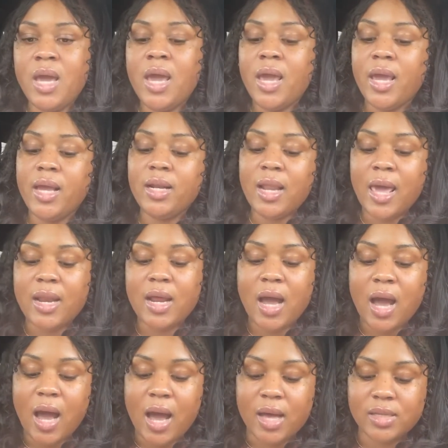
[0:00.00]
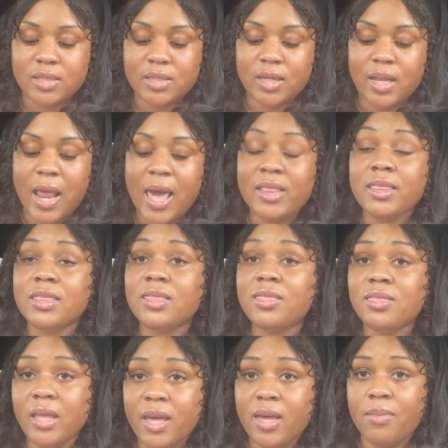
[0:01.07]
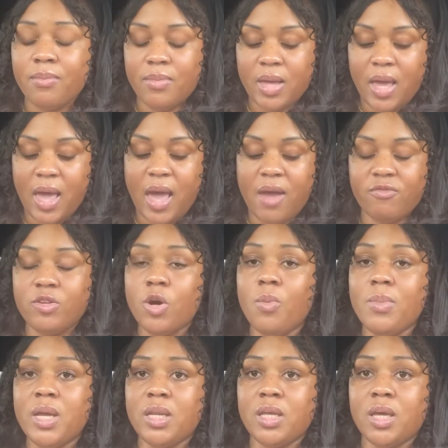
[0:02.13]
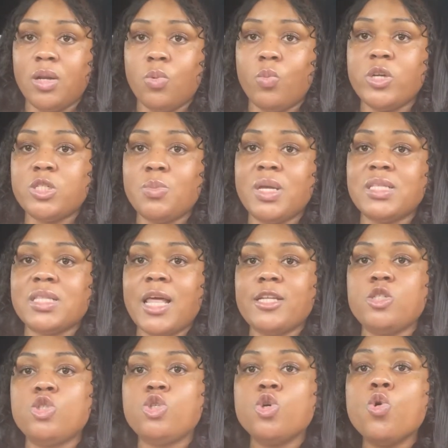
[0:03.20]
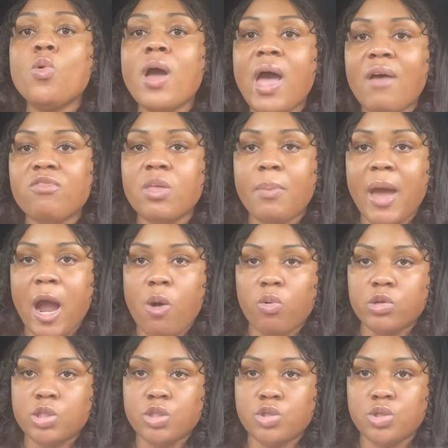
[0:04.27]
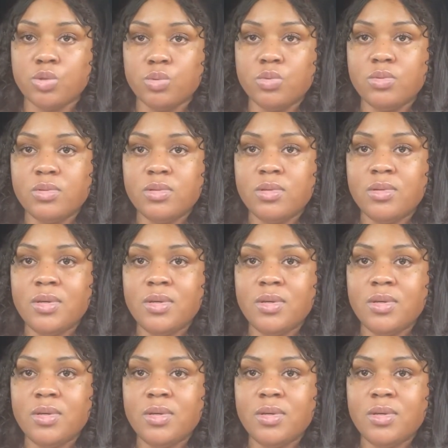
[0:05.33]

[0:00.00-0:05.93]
He let us, let them have dominion, which means let you have the power to choose.